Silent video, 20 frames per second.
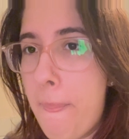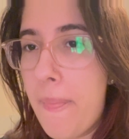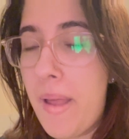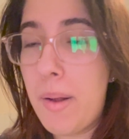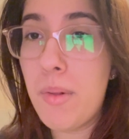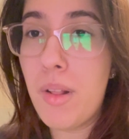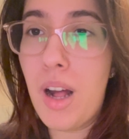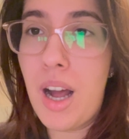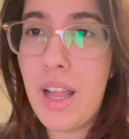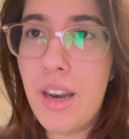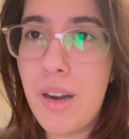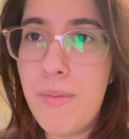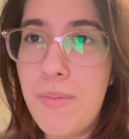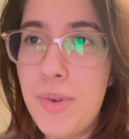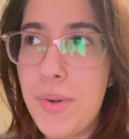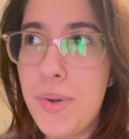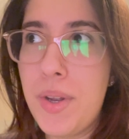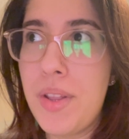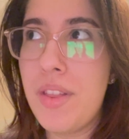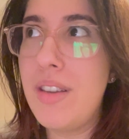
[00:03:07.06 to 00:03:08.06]
I'm glad that I'm
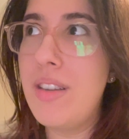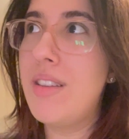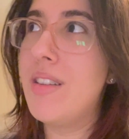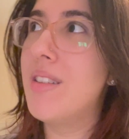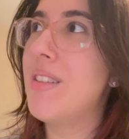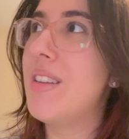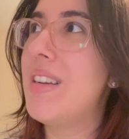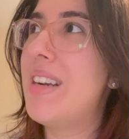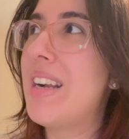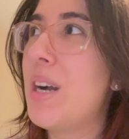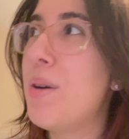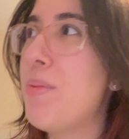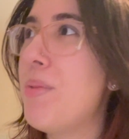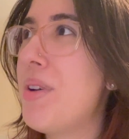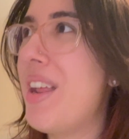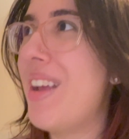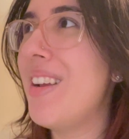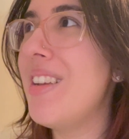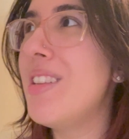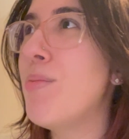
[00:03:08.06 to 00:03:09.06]
doing this a couple
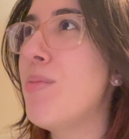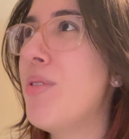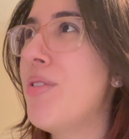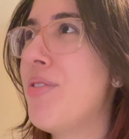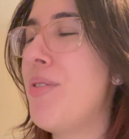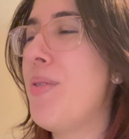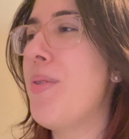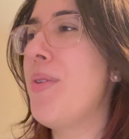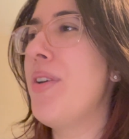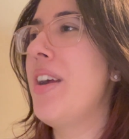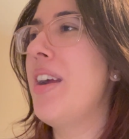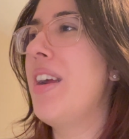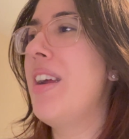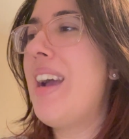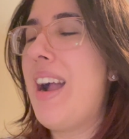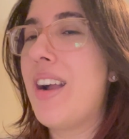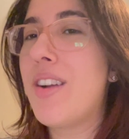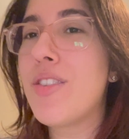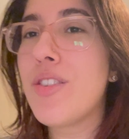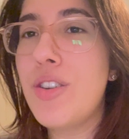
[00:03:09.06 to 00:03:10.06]
days before
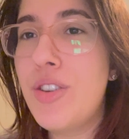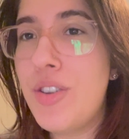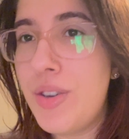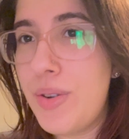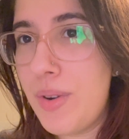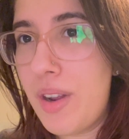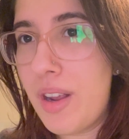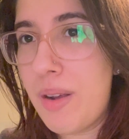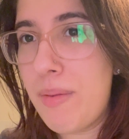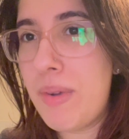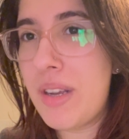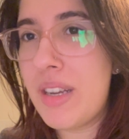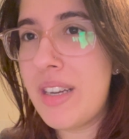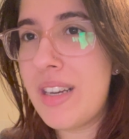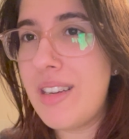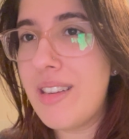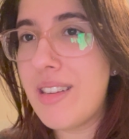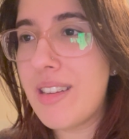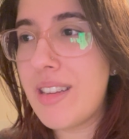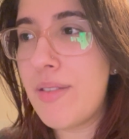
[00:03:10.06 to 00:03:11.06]
actually shooting
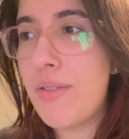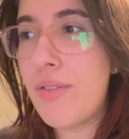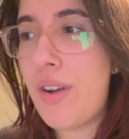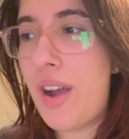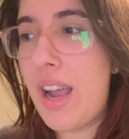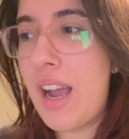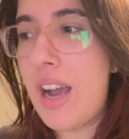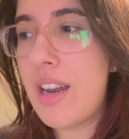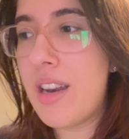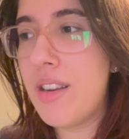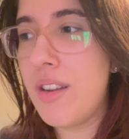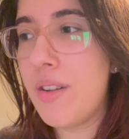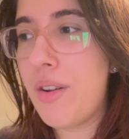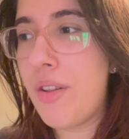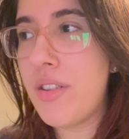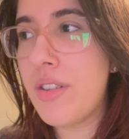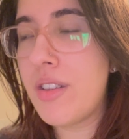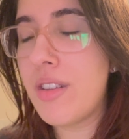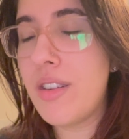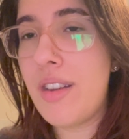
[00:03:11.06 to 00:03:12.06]
because if I had to deal with
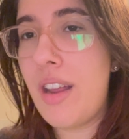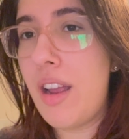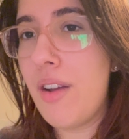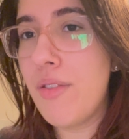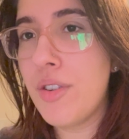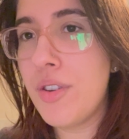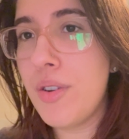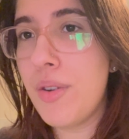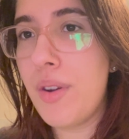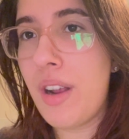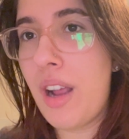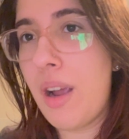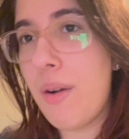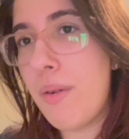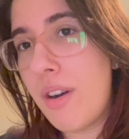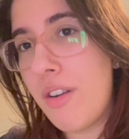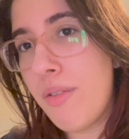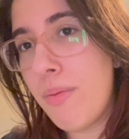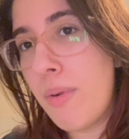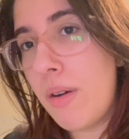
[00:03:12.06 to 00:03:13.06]
this the day of shooting, I
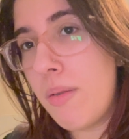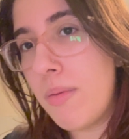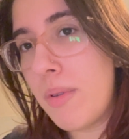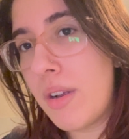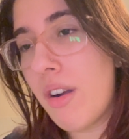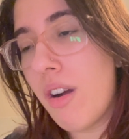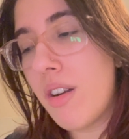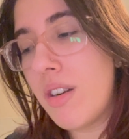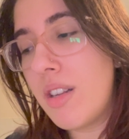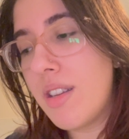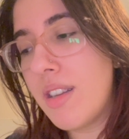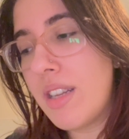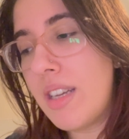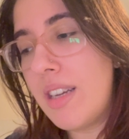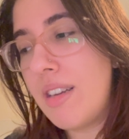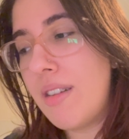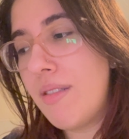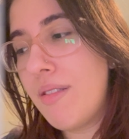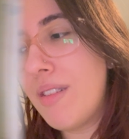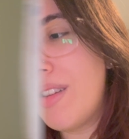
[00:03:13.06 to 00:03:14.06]
would have probably gone insane.